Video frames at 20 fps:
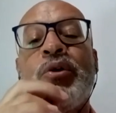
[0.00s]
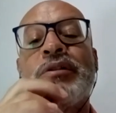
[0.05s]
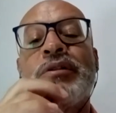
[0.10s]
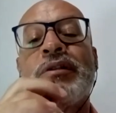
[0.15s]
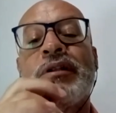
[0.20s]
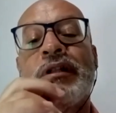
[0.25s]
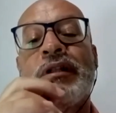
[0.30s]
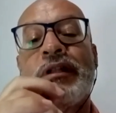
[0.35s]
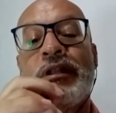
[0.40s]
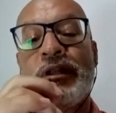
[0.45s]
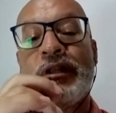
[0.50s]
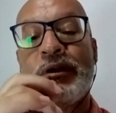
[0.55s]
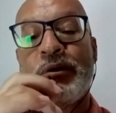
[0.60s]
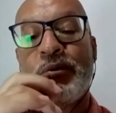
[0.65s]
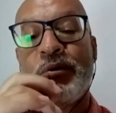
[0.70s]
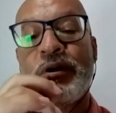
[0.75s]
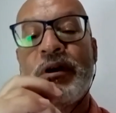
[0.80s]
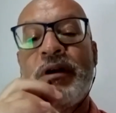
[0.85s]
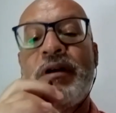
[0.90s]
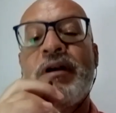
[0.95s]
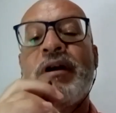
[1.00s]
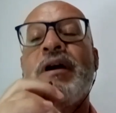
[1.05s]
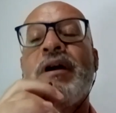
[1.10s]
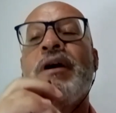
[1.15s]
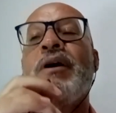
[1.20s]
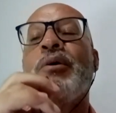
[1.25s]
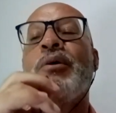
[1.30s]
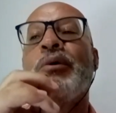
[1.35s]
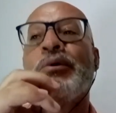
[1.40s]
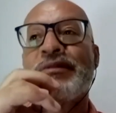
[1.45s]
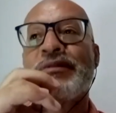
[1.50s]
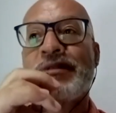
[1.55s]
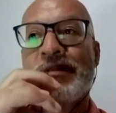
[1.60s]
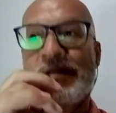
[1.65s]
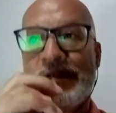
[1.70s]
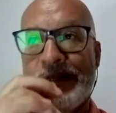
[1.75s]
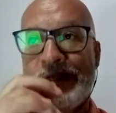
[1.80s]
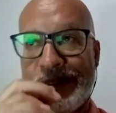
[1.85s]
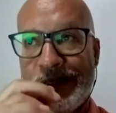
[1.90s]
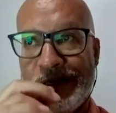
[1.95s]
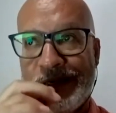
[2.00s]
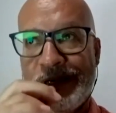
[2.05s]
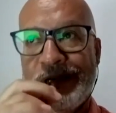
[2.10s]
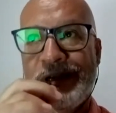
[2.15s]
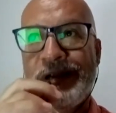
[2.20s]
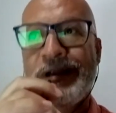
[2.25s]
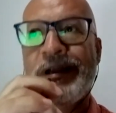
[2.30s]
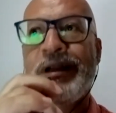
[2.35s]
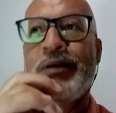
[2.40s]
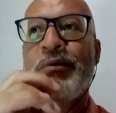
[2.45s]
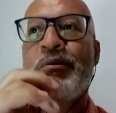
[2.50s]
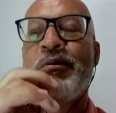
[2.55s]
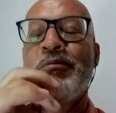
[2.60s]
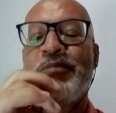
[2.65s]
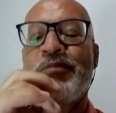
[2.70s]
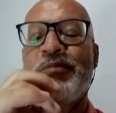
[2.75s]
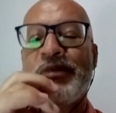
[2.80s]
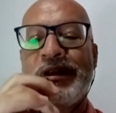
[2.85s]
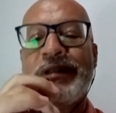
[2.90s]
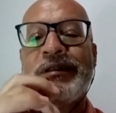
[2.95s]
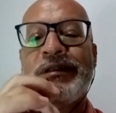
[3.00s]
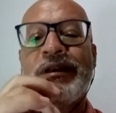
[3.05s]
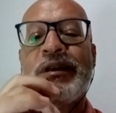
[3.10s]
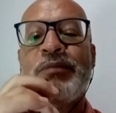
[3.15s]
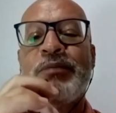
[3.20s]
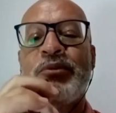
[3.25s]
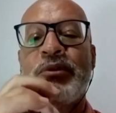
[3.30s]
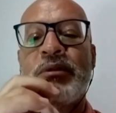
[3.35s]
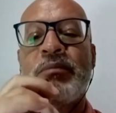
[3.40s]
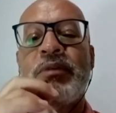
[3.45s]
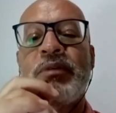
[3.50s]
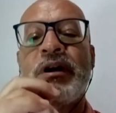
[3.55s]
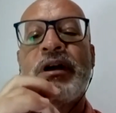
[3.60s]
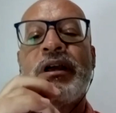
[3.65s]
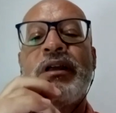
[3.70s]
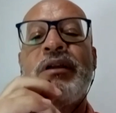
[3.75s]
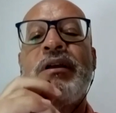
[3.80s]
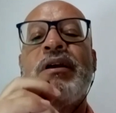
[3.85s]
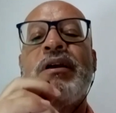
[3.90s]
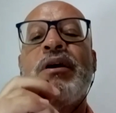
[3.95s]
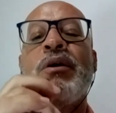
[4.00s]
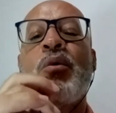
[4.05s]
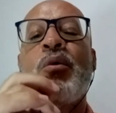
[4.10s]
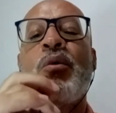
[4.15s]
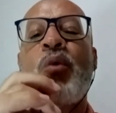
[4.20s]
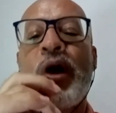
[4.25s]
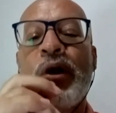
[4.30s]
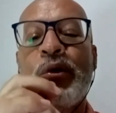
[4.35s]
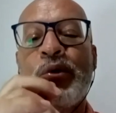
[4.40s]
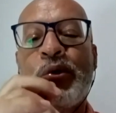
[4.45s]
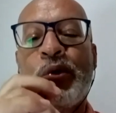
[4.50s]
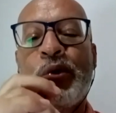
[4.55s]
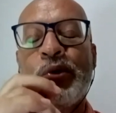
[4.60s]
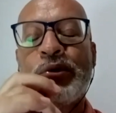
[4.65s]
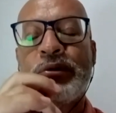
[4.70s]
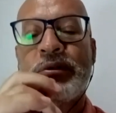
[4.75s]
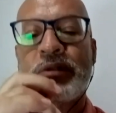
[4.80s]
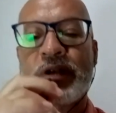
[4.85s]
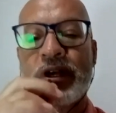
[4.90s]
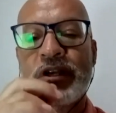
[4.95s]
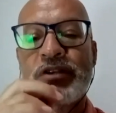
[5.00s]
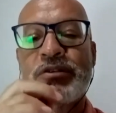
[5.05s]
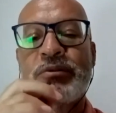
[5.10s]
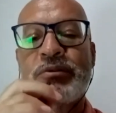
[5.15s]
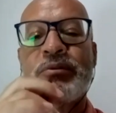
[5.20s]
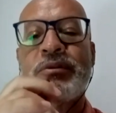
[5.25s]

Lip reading: in a way that the reader is going to be able to